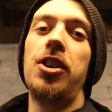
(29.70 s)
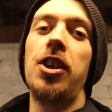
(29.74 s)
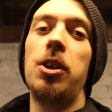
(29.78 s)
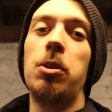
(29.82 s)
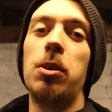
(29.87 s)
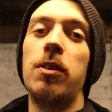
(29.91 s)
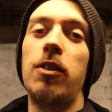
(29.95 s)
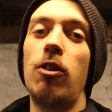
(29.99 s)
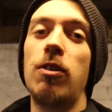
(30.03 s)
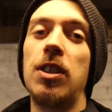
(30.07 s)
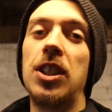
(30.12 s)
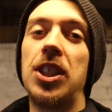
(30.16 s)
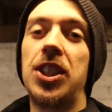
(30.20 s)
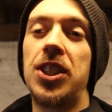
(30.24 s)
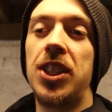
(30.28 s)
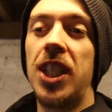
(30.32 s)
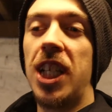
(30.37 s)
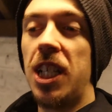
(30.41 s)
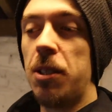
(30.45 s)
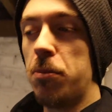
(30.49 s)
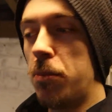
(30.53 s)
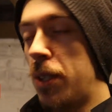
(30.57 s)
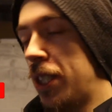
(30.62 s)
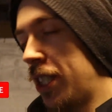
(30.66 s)
who have already
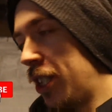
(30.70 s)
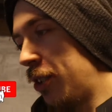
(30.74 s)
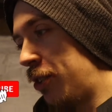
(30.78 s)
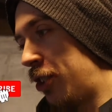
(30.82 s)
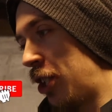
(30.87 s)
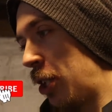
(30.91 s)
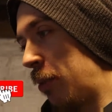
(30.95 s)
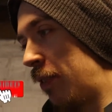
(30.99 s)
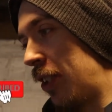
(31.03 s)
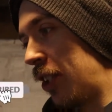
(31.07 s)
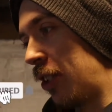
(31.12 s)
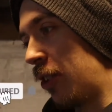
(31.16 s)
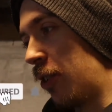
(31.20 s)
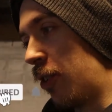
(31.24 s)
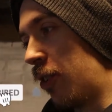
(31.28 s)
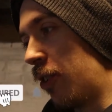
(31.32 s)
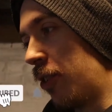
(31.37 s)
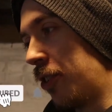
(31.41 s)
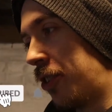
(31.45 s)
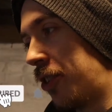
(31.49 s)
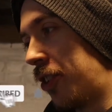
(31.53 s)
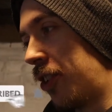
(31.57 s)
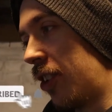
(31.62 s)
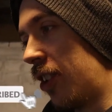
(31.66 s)
seen my YouTube
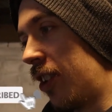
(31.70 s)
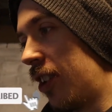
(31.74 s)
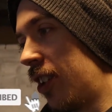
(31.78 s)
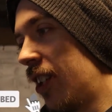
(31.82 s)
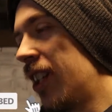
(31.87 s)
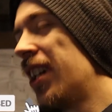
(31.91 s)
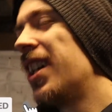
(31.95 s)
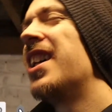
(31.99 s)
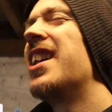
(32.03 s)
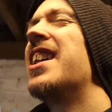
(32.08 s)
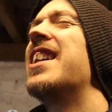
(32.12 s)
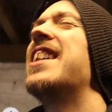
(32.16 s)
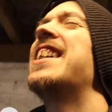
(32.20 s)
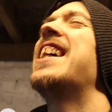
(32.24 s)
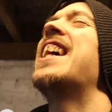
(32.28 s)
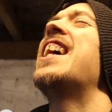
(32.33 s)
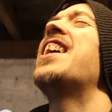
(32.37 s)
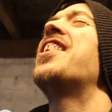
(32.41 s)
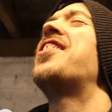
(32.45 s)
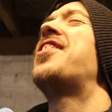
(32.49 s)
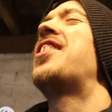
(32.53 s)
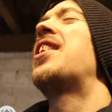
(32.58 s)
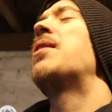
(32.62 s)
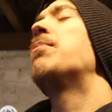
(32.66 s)
videos,
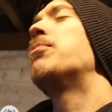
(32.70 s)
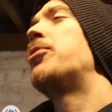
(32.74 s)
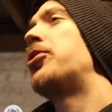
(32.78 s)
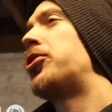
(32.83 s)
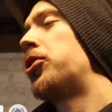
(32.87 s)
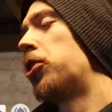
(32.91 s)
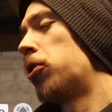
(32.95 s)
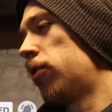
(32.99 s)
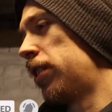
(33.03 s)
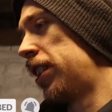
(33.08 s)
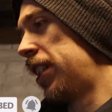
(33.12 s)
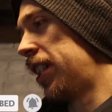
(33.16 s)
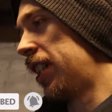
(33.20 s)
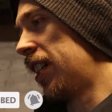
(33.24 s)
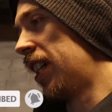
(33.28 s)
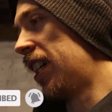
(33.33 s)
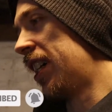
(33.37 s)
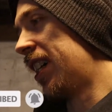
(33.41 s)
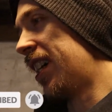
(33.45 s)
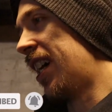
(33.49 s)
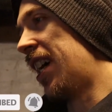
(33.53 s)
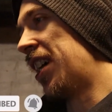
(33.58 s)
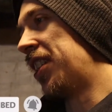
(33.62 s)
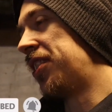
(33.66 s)
yes, I'm sorry,
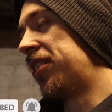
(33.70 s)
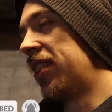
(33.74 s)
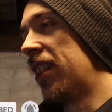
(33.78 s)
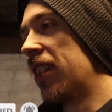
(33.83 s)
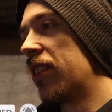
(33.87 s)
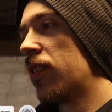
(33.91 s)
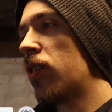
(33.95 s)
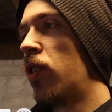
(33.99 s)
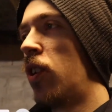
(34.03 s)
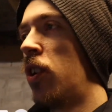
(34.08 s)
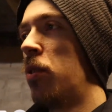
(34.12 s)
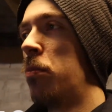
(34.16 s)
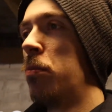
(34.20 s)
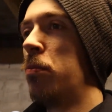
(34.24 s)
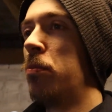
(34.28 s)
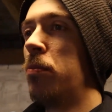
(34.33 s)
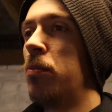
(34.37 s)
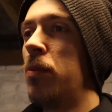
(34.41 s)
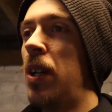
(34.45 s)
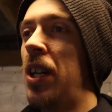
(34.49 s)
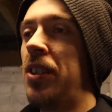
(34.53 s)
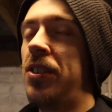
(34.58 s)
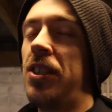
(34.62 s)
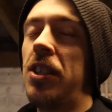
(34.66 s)
I
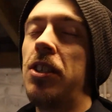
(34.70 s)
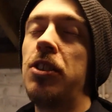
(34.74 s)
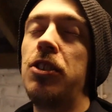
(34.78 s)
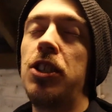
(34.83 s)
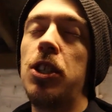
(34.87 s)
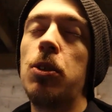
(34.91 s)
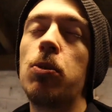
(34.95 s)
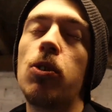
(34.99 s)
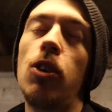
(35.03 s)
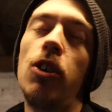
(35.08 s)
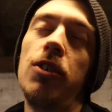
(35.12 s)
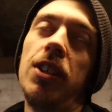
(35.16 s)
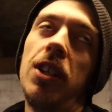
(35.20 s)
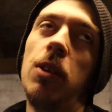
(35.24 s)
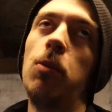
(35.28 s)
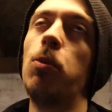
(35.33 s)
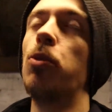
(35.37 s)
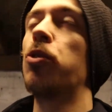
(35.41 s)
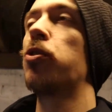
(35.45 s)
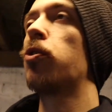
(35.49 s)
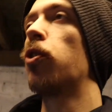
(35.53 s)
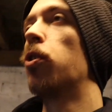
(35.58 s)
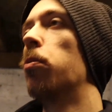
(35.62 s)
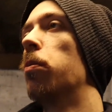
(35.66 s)
said new content
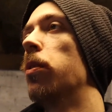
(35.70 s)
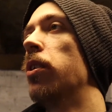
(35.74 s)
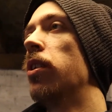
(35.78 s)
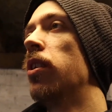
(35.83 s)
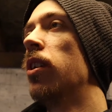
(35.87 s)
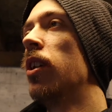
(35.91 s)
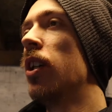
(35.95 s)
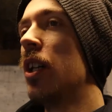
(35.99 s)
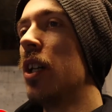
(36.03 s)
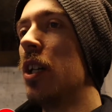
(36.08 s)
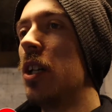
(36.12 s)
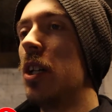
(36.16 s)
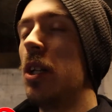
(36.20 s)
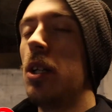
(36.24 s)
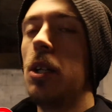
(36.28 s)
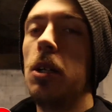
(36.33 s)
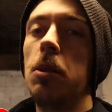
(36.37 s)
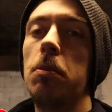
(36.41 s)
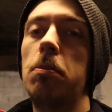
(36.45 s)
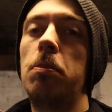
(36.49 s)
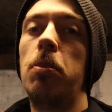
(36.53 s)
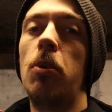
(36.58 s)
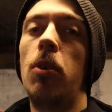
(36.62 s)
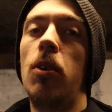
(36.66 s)
was coming.
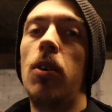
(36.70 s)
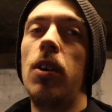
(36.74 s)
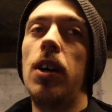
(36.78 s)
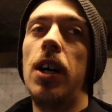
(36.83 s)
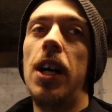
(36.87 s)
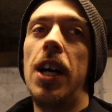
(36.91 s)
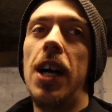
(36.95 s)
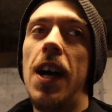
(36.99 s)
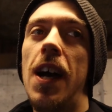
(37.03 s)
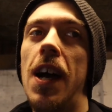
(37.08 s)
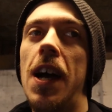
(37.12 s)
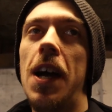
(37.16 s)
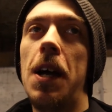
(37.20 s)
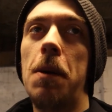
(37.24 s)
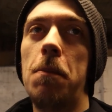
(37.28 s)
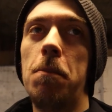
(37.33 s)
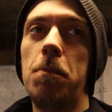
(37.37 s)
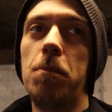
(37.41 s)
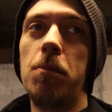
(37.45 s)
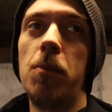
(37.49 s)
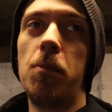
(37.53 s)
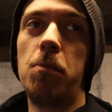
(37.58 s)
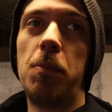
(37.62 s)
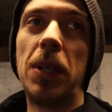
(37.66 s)
But
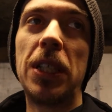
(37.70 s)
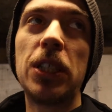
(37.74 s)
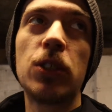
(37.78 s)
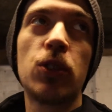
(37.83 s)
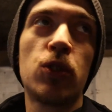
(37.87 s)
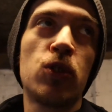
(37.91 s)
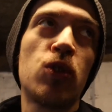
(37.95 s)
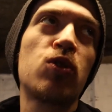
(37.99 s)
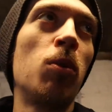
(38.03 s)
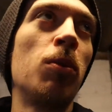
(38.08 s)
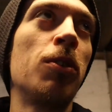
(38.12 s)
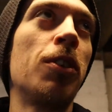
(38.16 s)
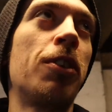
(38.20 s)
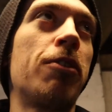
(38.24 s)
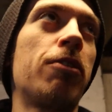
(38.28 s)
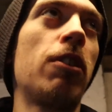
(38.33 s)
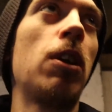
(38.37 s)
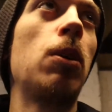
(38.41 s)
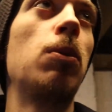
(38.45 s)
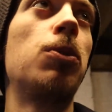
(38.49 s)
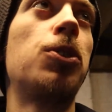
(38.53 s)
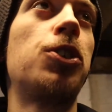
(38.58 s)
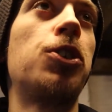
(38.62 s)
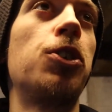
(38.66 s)
been going
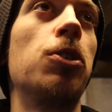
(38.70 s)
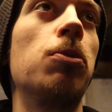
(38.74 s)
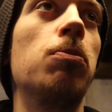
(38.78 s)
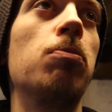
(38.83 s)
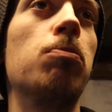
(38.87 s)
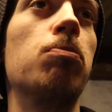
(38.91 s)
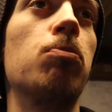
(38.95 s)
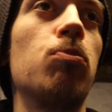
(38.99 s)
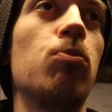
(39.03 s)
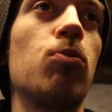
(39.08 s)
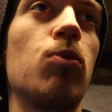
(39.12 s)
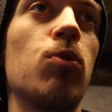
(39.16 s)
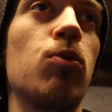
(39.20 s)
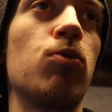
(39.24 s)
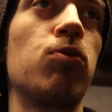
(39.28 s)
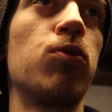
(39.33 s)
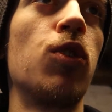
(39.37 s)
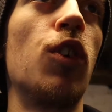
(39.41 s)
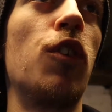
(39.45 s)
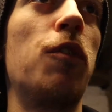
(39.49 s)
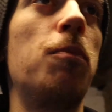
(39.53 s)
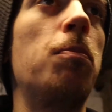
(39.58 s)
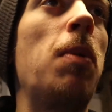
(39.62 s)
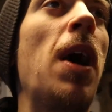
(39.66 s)
through some rough